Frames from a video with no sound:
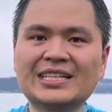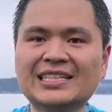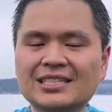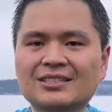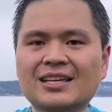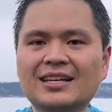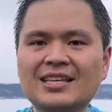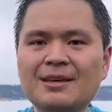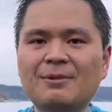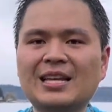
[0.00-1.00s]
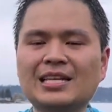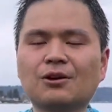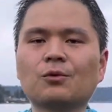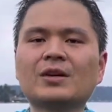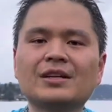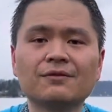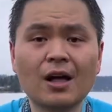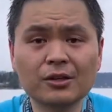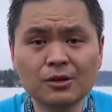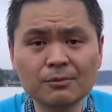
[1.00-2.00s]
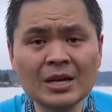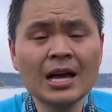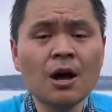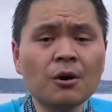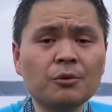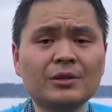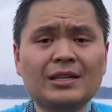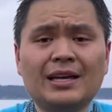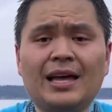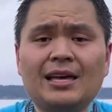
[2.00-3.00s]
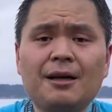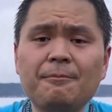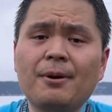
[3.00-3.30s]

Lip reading: You just gotta keep getting your running volume really high up.